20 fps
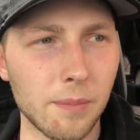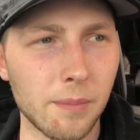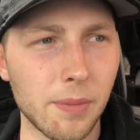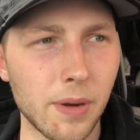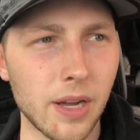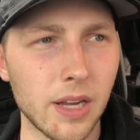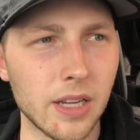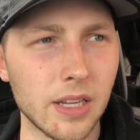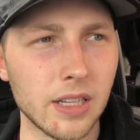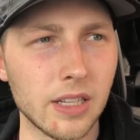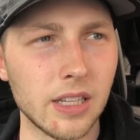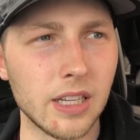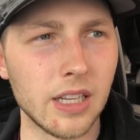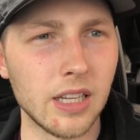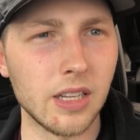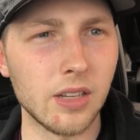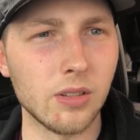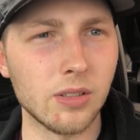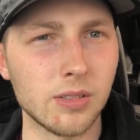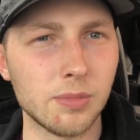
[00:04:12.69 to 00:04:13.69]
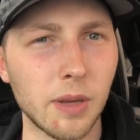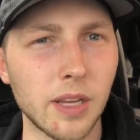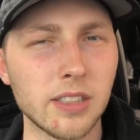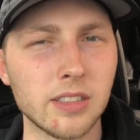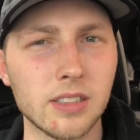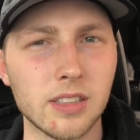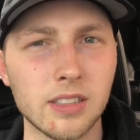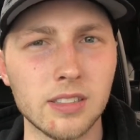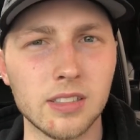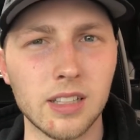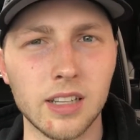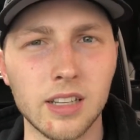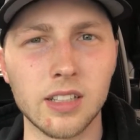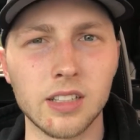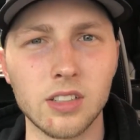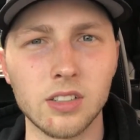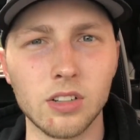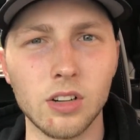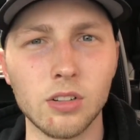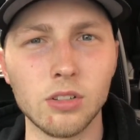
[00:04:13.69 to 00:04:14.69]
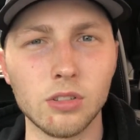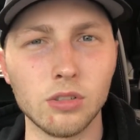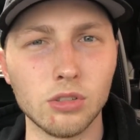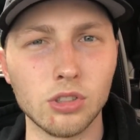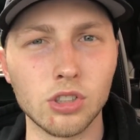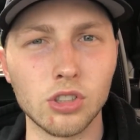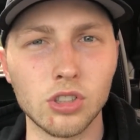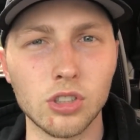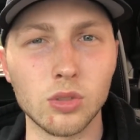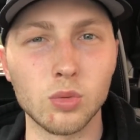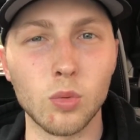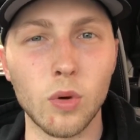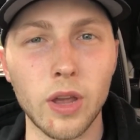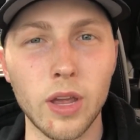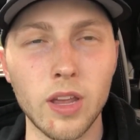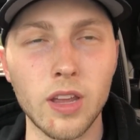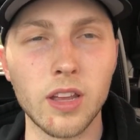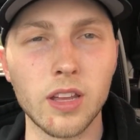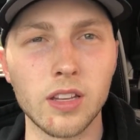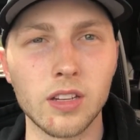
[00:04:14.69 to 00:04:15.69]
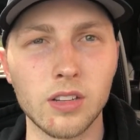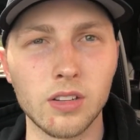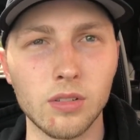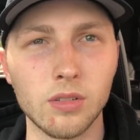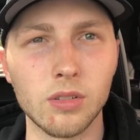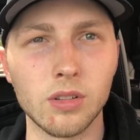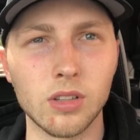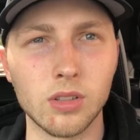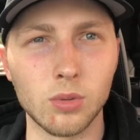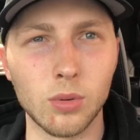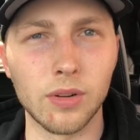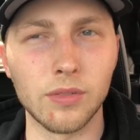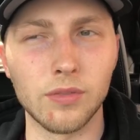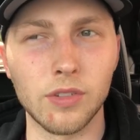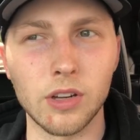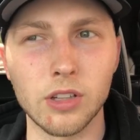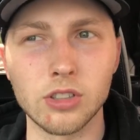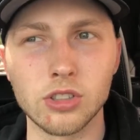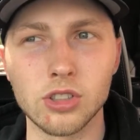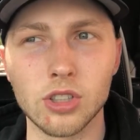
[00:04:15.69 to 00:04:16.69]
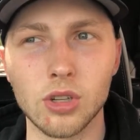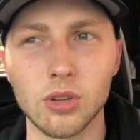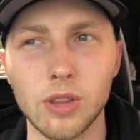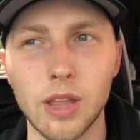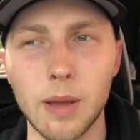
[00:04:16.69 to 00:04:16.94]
But he was basically saying, you know, you should just wait and do the Twin Falls show.